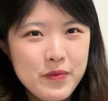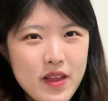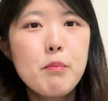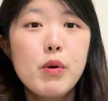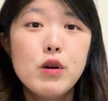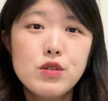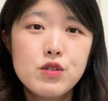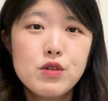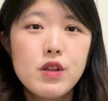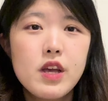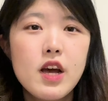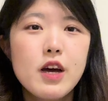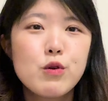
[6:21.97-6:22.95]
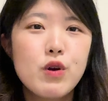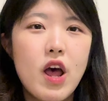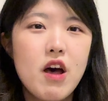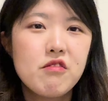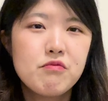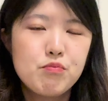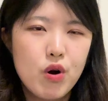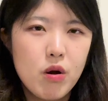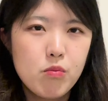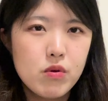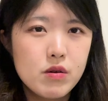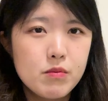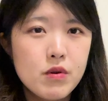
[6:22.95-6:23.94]
Personally, I don't have
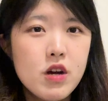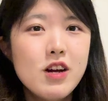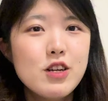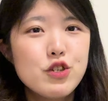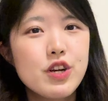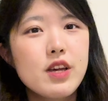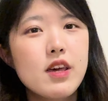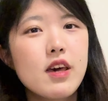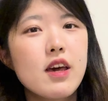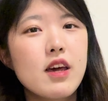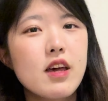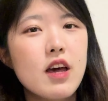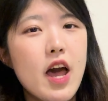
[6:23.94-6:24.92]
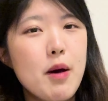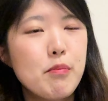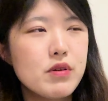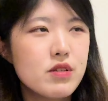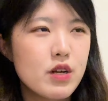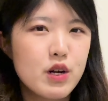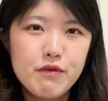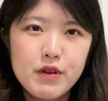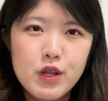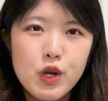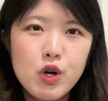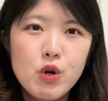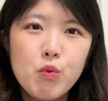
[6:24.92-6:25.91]
problem drinking apple cider
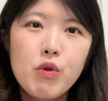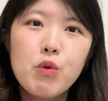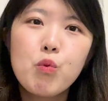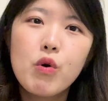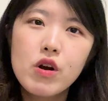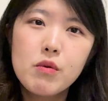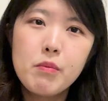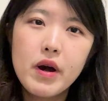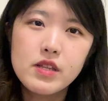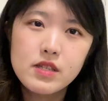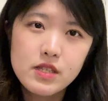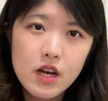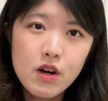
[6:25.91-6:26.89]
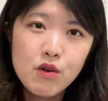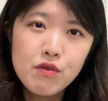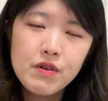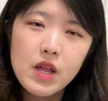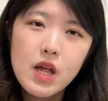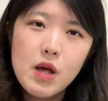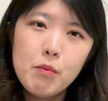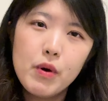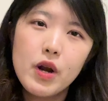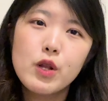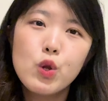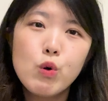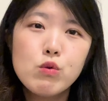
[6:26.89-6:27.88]
vinegar with water by itself, but I
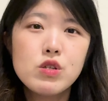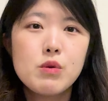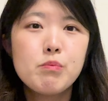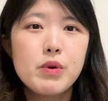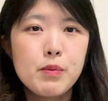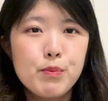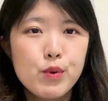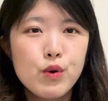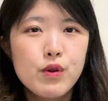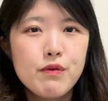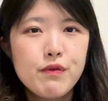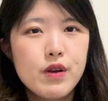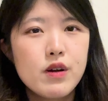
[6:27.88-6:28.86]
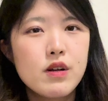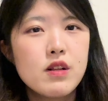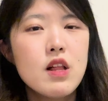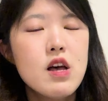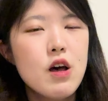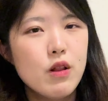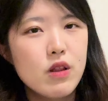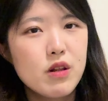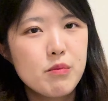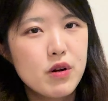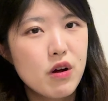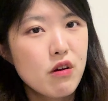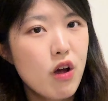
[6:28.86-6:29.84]
know some people feel a little
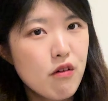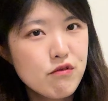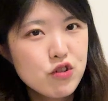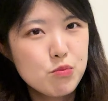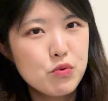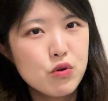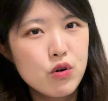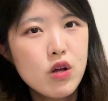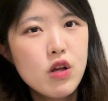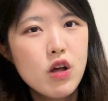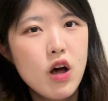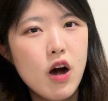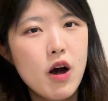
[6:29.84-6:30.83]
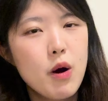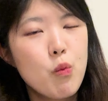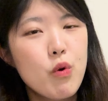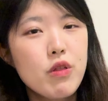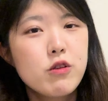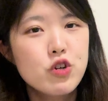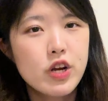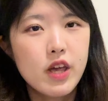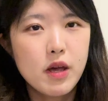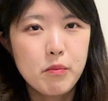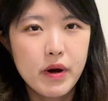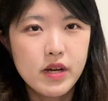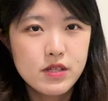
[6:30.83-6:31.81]
bit uncomfortable with drinking
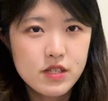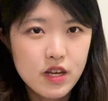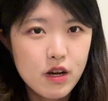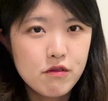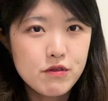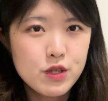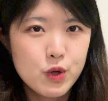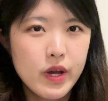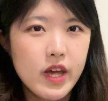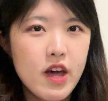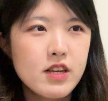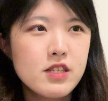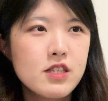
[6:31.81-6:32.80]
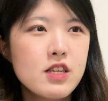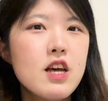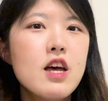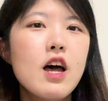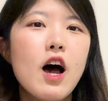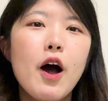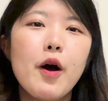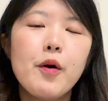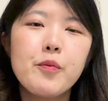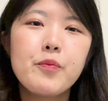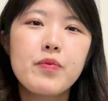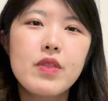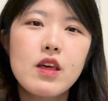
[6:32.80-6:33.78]
by itself, so I guess
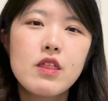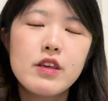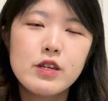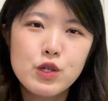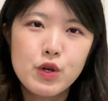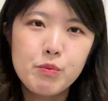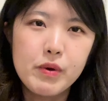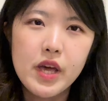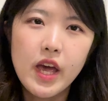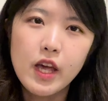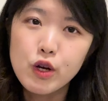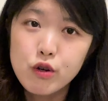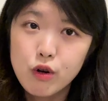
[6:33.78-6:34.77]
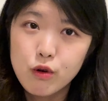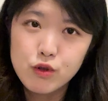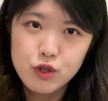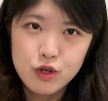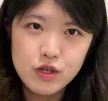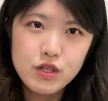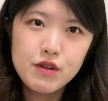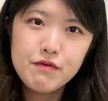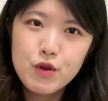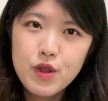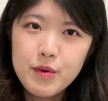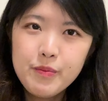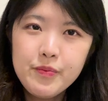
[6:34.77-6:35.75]
this could be a good alternative for
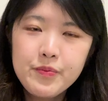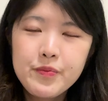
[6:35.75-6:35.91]
them.